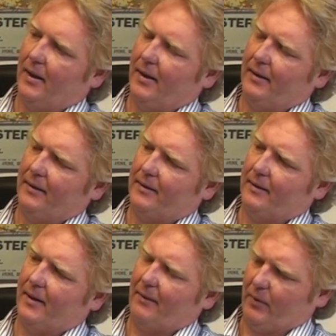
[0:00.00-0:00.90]
And
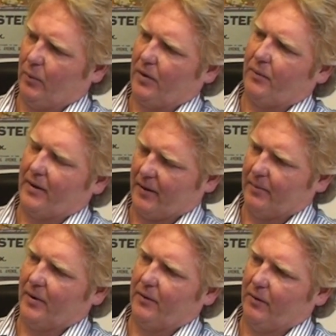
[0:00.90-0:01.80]
having worked with a
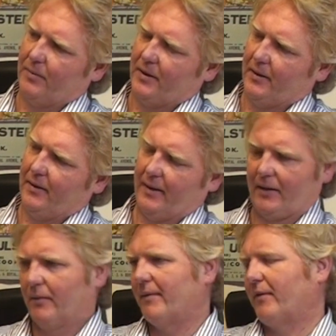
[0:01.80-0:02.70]
number of groups now,
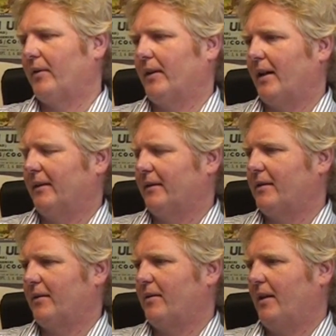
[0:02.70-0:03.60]
like the Riverfront Anglers
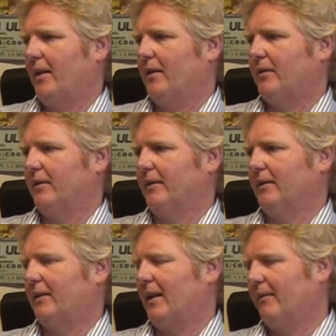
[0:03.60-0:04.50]
Association
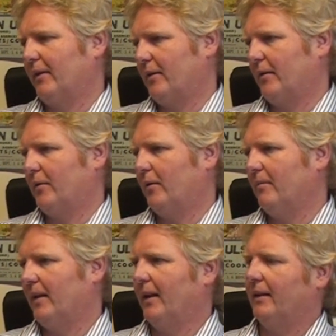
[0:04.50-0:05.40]
and Cavanagh
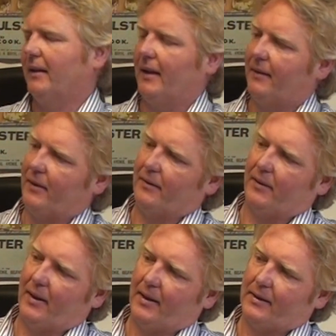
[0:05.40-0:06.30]
Gold Mine and the A5
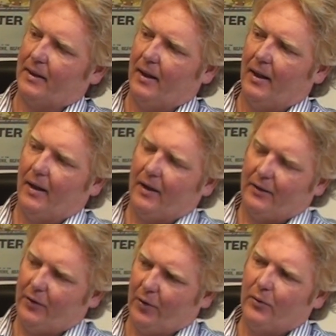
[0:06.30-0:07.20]
Alliance,
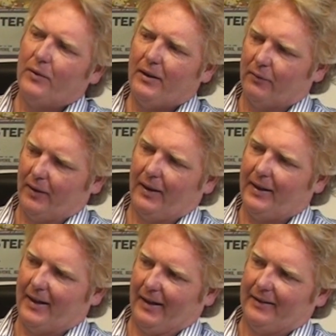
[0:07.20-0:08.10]
you only
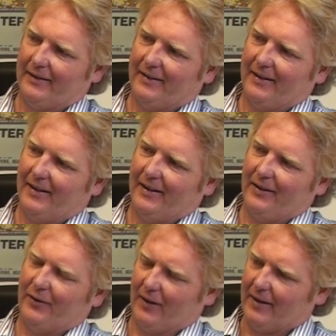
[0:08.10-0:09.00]
really get
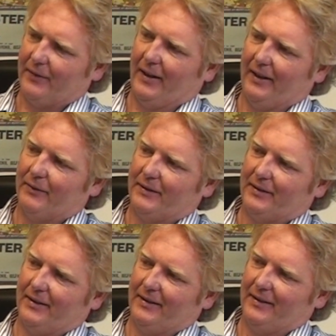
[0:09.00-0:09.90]
your
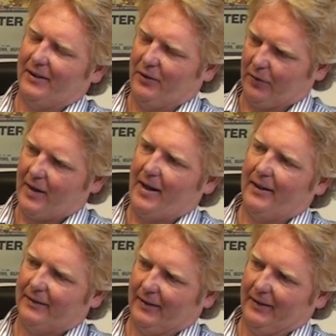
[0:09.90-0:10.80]
affidavits in and your
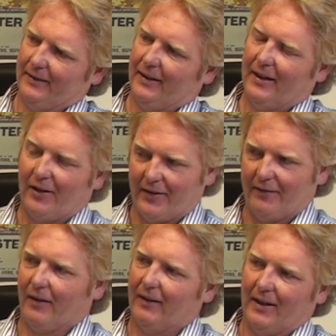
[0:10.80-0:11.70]
case in on the
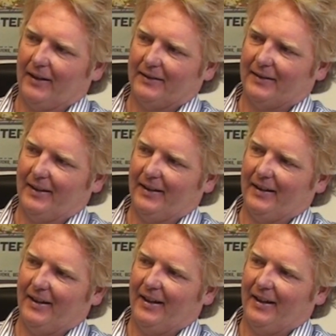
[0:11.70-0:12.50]
very last day.